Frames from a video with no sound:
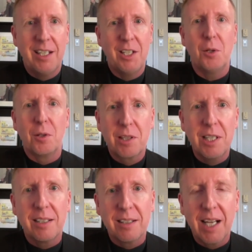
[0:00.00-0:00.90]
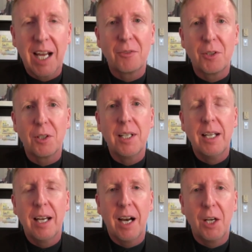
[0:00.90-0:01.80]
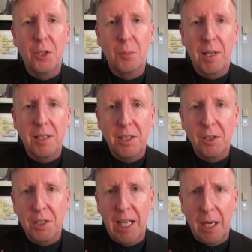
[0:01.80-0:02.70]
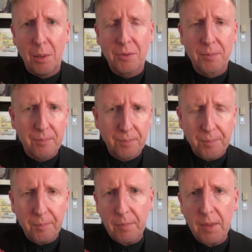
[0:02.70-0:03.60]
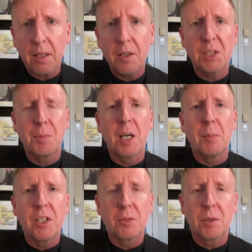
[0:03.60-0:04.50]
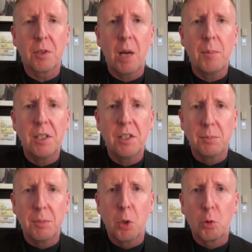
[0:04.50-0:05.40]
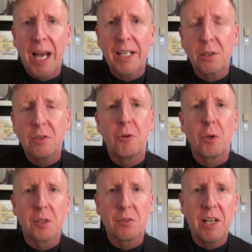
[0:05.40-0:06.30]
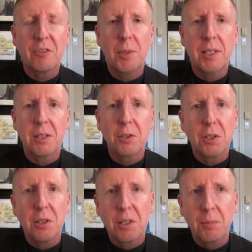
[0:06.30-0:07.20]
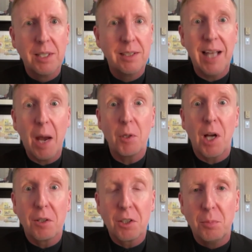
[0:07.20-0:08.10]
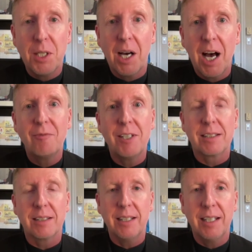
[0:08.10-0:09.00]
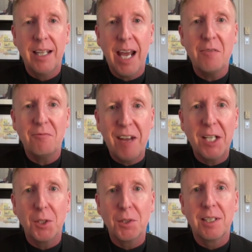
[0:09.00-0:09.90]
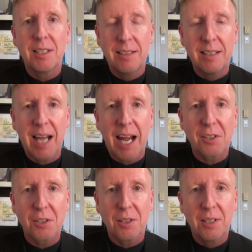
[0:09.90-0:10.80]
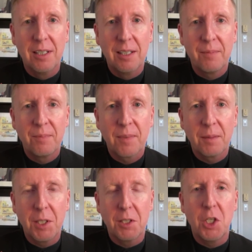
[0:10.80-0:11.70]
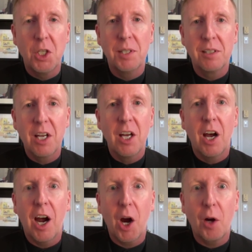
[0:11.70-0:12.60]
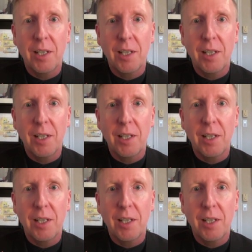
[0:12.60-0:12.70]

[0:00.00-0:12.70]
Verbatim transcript: you'd think that after 100 plus years now of experiments with communism and more radical forms of left-wing socialism that that would also be obviously a failed disaster because humans are